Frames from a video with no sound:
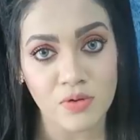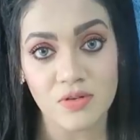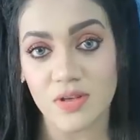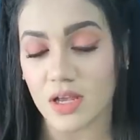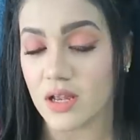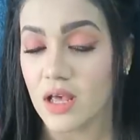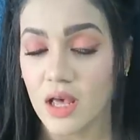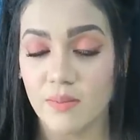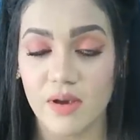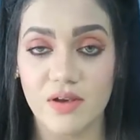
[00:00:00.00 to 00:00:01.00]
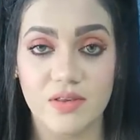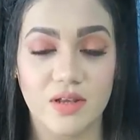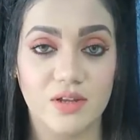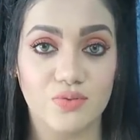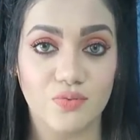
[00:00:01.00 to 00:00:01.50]
prone skin because
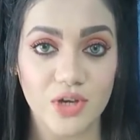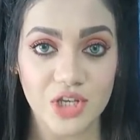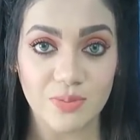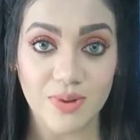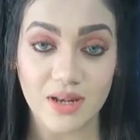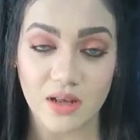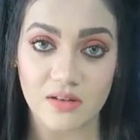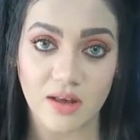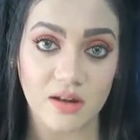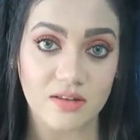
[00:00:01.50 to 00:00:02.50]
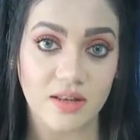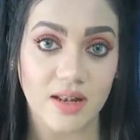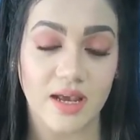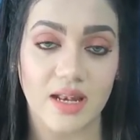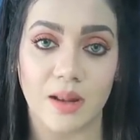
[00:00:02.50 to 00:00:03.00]
it is rich in betaine
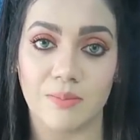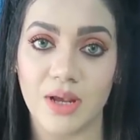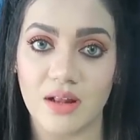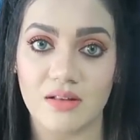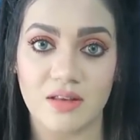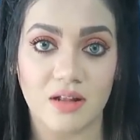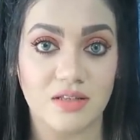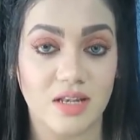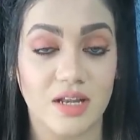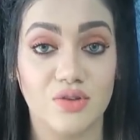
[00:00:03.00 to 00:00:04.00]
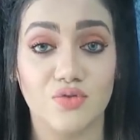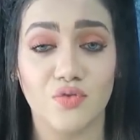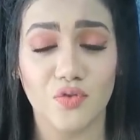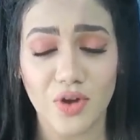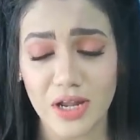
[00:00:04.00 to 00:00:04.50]
salicylate, and betaine salicylate is
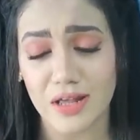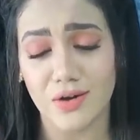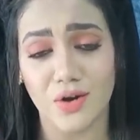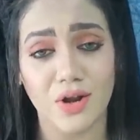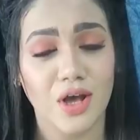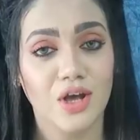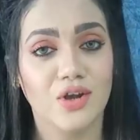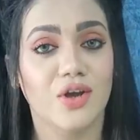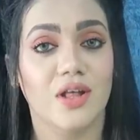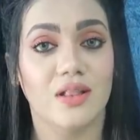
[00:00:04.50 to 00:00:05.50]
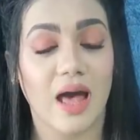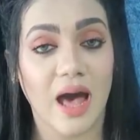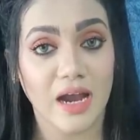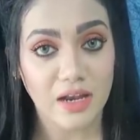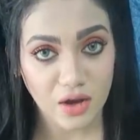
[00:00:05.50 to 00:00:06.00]
really good to kill the
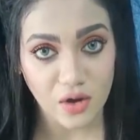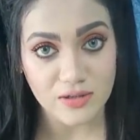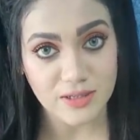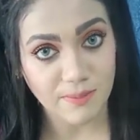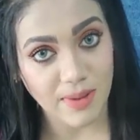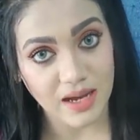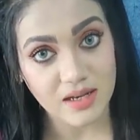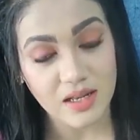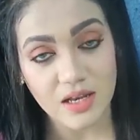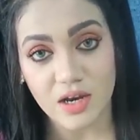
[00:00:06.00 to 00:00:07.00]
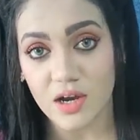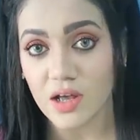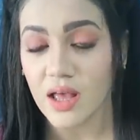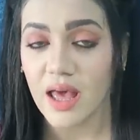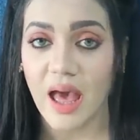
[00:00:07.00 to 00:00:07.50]
acne causing
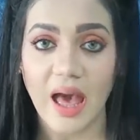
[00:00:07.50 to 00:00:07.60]
bacteria.